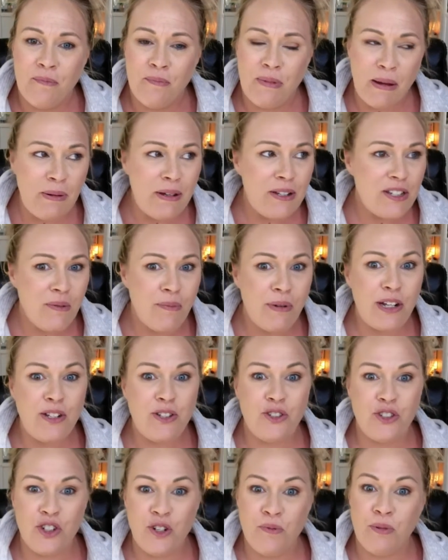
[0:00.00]
Maybe
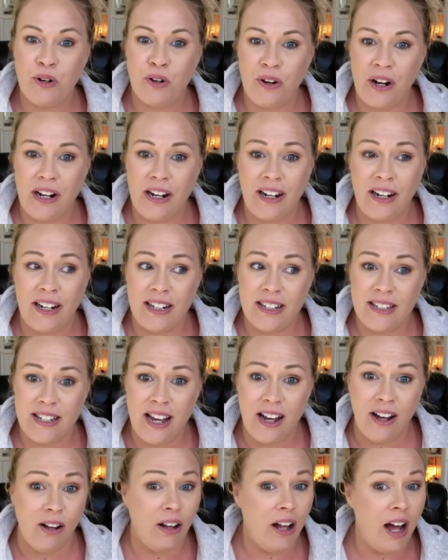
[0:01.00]
somebody's super great at
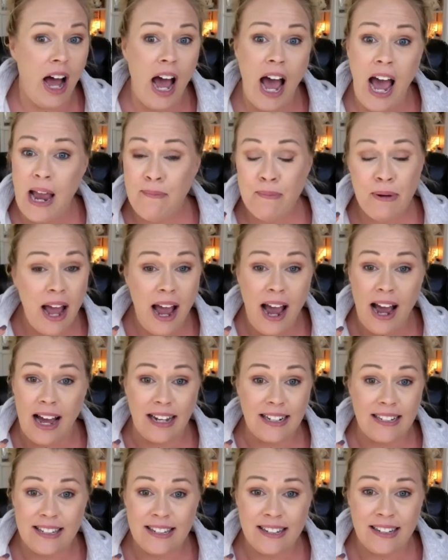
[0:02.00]
Excel. I'm
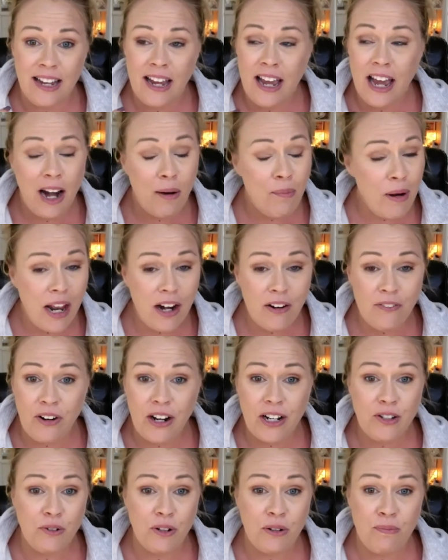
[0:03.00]
not. I'm not
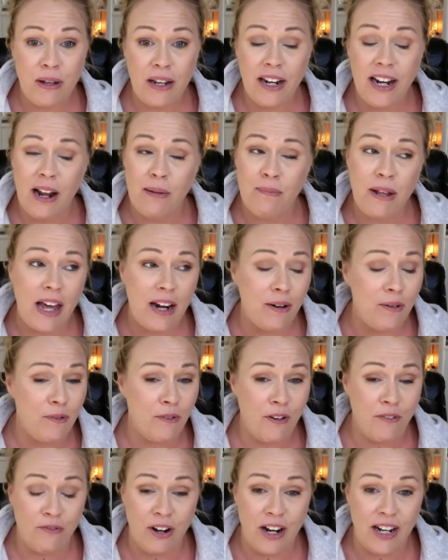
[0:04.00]
afraid to admit it. I'm not
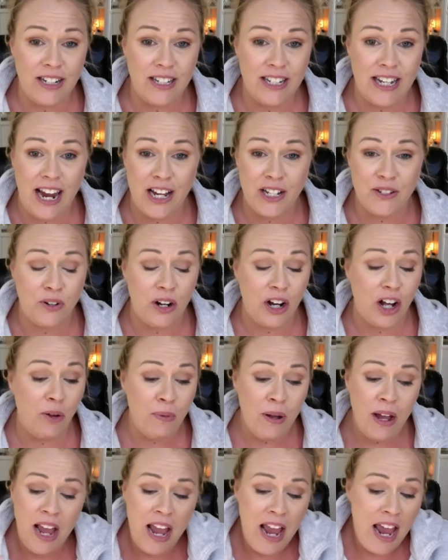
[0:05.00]
afraid to ask for help.
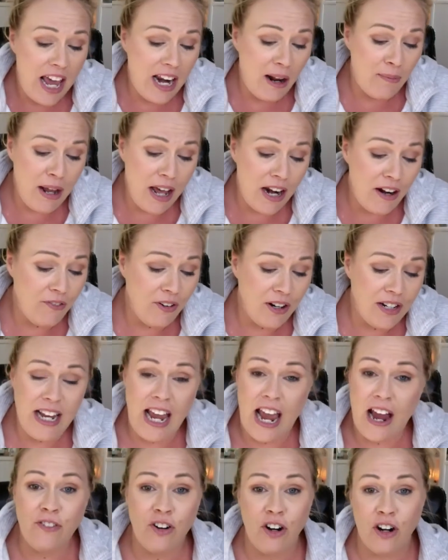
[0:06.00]
And I'm not afraid
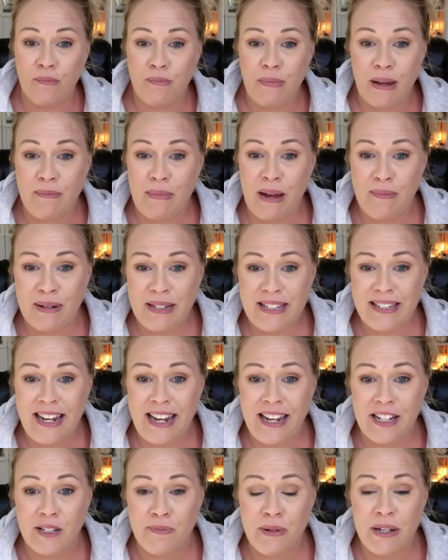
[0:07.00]
to ever admit my
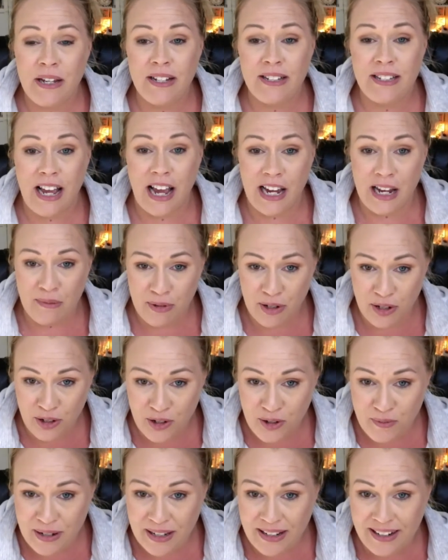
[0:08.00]
mistakes because I am
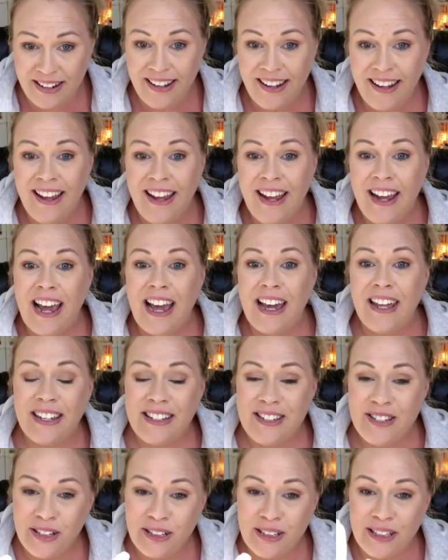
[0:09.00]
human. And
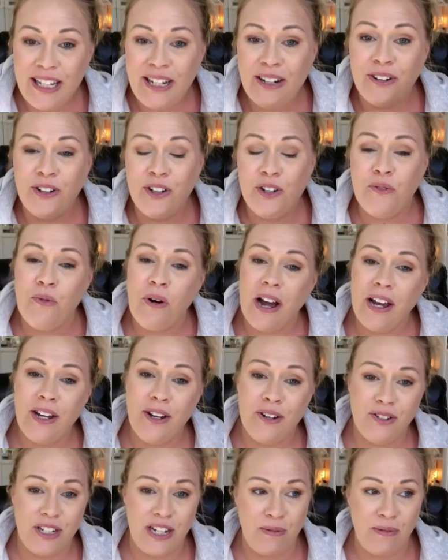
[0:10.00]
as a leader, you want
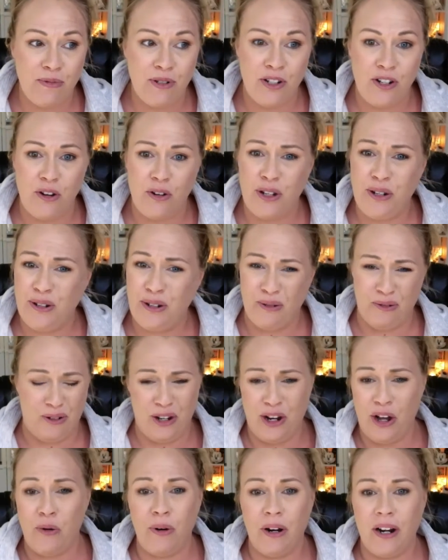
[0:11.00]
your team to know you don't
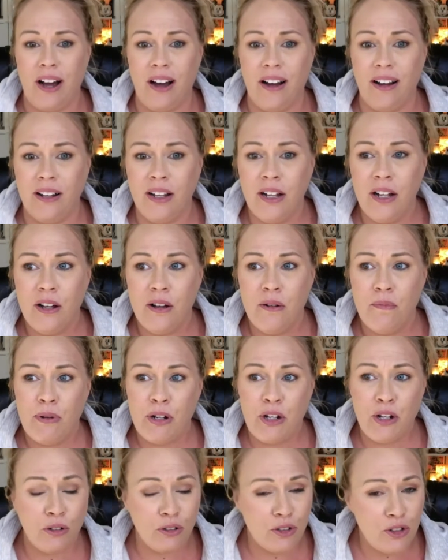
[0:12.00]
know it all,
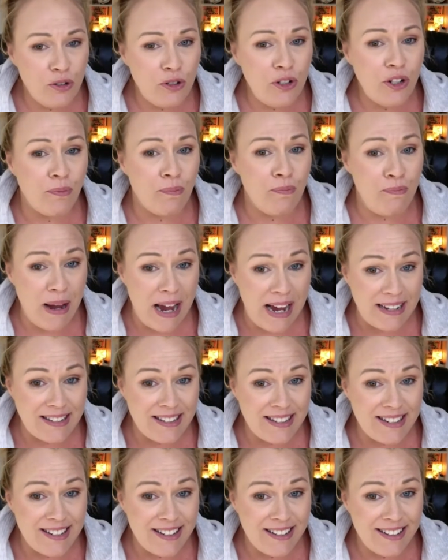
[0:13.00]
but you'll do your
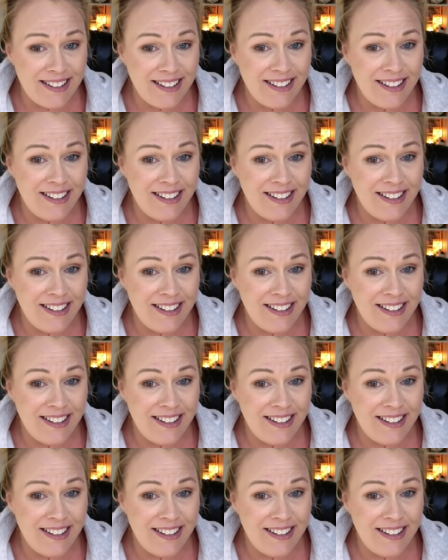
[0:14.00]
best